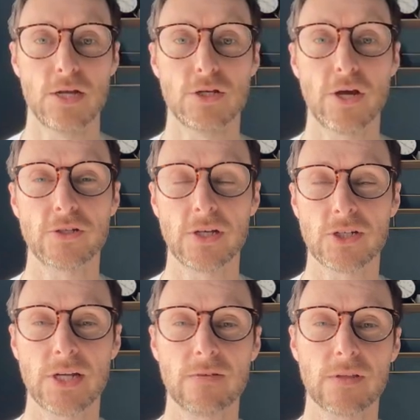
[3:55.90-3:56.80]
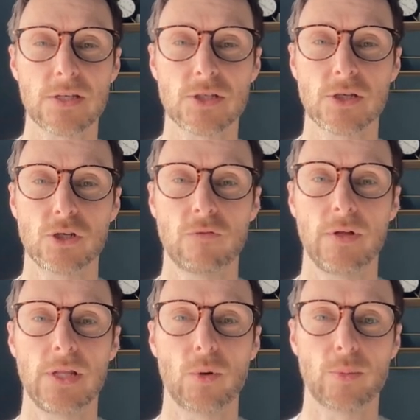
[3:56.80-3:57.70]
Now, to achieve this, you
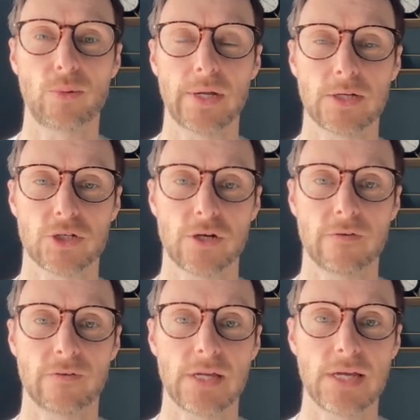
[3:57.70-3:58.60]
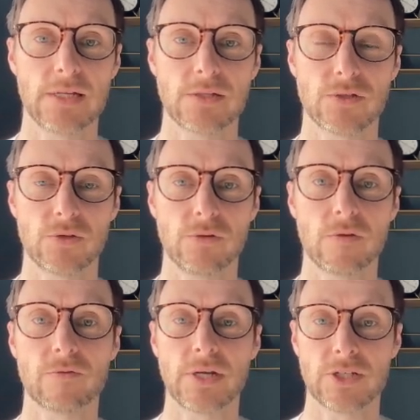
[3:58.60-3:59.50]
really want to break your survey into
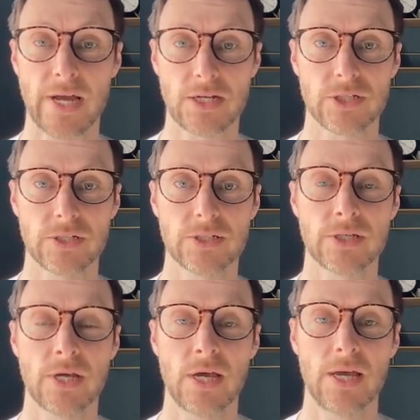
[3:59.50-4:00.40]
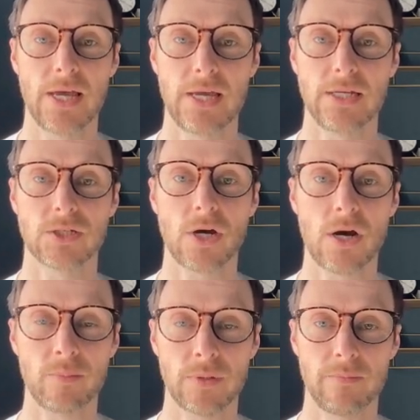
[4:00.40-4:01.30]
3 sections: a
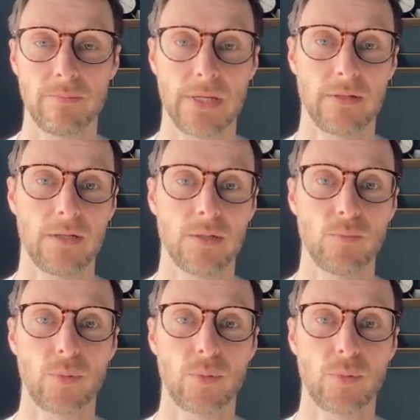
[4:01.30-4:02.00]
top, middle, and